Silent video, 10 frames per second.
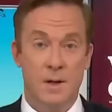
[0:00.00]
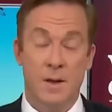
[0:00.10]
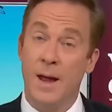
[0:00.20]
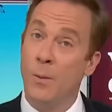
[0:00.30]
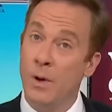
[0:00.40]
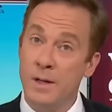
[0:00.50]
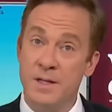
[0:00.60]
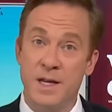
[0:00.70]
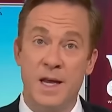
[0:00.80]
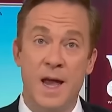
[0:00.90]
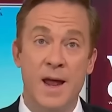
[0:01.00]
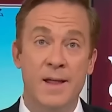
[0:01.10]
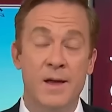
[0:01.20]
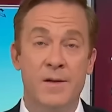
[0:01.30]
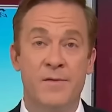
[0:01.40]
That was Nikki
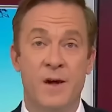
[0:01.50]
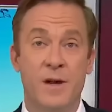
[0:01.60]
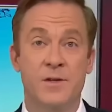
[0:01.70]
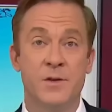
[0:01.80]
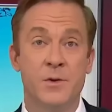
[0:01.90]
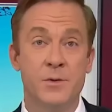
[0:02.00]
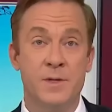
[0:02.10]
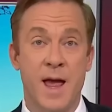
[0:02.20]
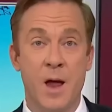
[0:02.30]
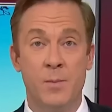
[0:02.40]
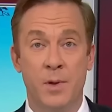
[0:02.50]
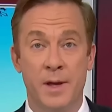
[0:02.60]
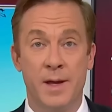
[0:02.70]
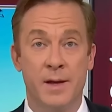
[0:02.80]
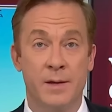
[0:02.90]
Haley on Fox News,
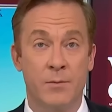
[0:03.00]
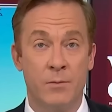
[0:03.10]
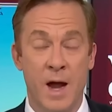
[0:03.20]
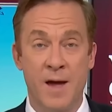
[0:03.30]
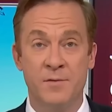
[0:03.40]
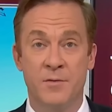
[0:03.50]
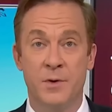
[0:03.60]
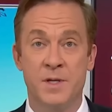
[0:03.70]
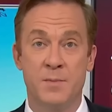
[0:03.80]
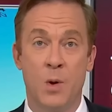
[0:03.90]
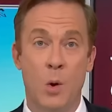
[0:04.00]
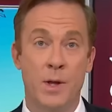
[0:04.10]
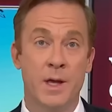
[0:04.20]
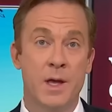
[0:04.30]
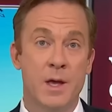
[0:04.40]
downplaying a raft of recent
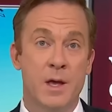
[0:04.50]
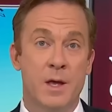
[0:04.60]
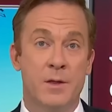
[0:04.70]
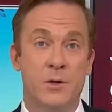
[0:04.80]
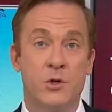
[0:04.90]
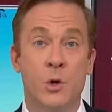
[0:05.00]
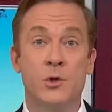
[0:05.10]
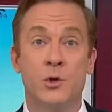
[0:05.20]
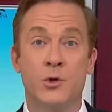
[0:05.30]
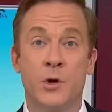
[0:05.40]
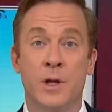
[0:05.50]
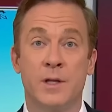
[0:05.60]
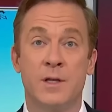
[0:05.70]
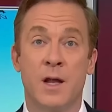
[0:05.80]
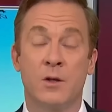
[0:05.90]
polling that shows her
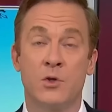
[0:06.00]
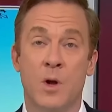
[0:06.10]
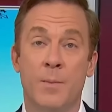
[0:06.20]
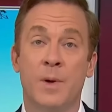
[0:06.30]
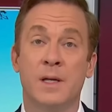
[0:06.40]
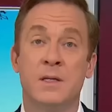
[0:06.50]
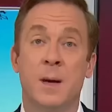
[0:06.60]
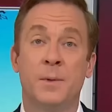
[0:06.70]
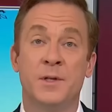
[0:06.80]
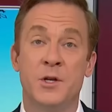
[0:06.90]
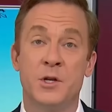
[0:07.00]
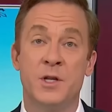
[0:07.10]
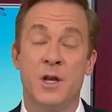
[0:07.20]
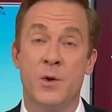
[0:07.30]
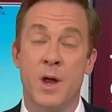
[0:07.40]
trailing Donald Trump by double
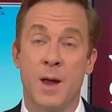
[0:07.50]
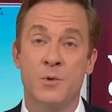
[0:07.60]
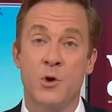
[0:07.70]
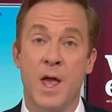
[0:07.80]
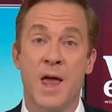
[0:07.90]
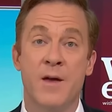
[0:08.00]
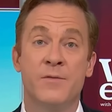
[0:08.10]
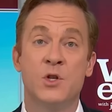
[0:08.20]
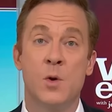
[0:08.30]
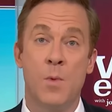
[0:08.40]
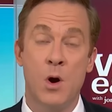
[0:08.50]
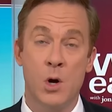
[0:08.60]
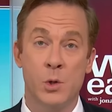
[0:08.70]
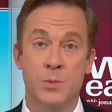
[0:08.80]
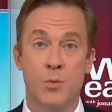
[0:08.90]
digits in New Hampshire ahead of
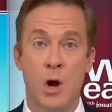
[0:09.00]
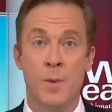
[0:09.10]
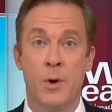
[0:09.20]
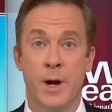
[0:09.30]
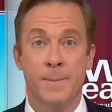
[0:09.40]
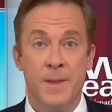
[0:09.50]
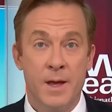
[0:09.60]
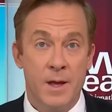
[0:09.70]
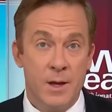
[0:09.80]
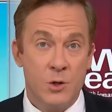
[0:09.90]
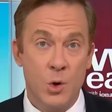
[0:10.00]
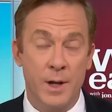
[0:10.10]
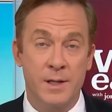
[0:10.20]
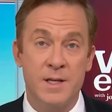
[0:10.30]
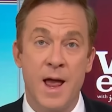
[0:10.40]
tomorrow's primary.
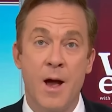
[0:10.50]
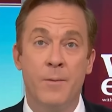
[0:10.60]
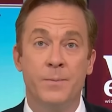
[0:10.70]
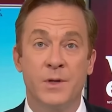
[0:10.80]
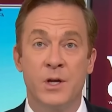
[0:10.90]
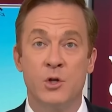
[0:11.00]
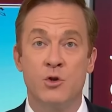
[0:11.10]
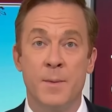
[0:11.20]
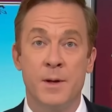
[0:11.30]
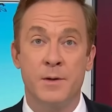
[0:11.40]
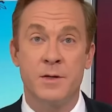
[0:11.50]
Joining us now, contributor